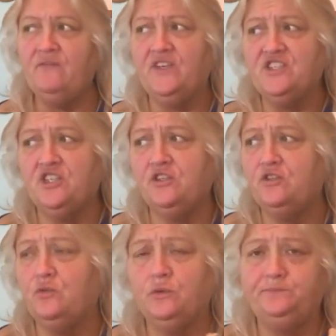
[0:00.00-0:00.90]
If I shut
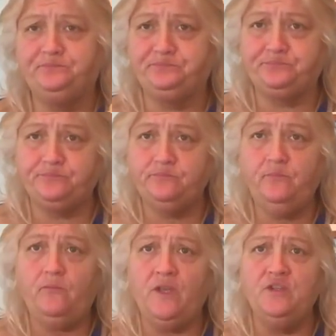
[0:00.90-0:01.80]
the door,
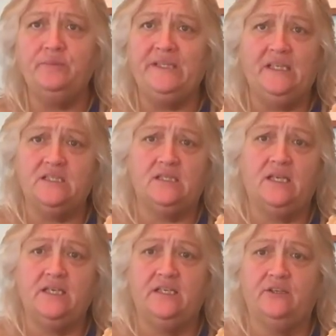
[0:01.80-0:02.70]
there'll be less
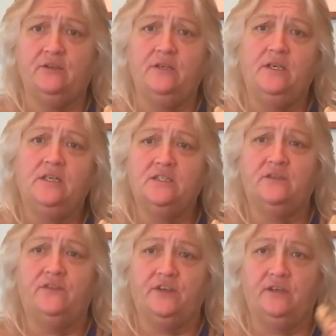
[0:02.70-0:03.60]
light in here.
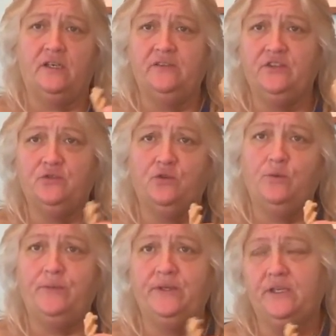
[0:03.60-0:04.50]
So I figured I'll leave the door
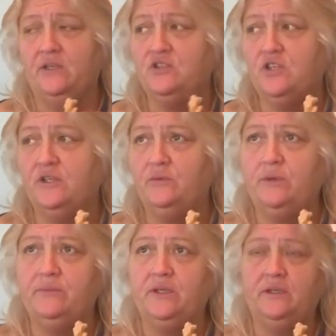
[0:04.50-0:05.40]
open, then I'll shut it
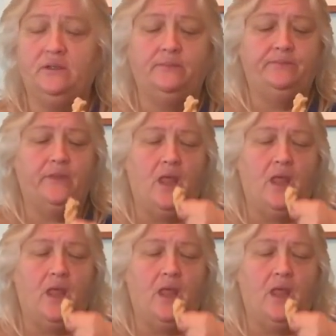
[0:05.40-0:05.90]
when I'm done here.